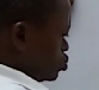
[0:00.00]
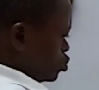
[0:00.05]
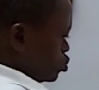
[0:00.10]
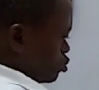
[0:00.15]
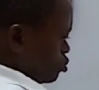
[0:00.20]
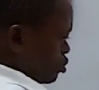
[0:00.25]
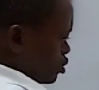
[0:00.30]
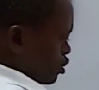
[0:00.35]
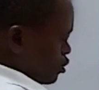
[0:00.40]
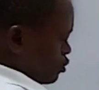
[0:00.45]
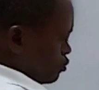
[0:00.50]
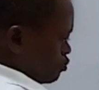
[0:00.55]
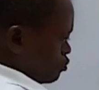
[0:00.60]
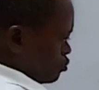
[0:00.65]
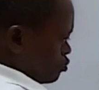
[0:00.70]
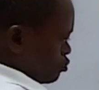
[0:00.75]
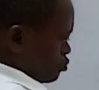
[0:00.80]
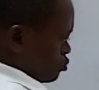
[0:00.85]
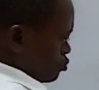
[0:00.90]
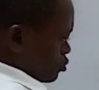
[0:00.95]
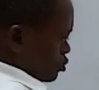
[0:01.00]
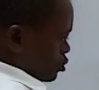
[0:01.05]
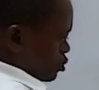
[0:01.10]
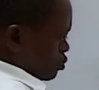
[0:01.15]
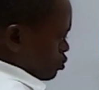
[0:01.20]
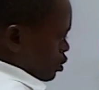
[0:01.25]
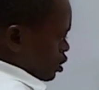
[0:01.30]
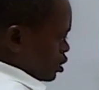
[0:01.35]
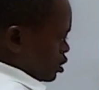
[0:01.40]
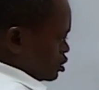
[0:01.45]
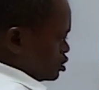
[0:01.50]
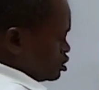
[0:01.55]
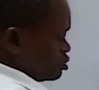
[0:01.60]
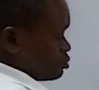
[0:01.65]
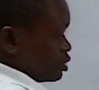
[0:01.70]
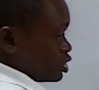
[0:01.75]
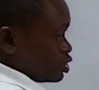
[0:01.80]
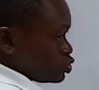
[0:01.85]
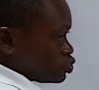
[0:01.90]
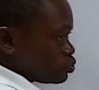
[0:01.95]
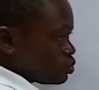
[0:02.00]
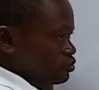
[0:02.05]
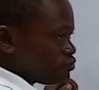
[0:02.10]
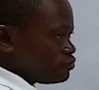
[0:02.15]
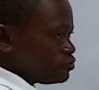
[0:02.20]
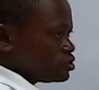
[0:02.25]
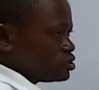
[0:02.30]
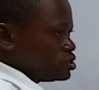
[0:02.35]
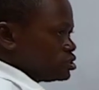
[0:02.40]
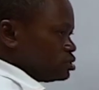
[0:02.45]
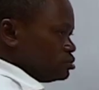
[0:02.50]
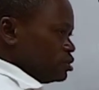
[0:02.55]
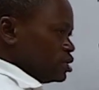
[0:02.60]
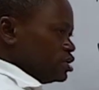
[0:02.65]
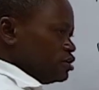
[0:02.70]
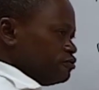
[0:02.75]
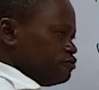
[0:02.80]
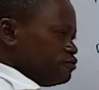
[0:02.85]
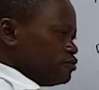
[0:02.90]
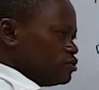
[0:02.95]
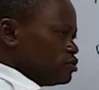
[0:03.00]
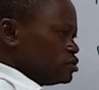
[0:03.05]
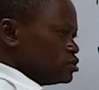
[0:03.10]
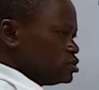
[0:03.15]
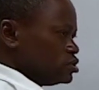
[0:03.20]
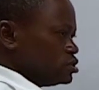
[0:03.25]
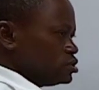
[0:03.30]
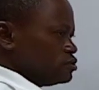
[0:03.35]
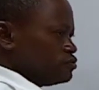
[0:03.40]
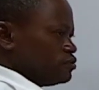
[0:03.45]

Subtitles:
to be 180 minus 140, remaining 40.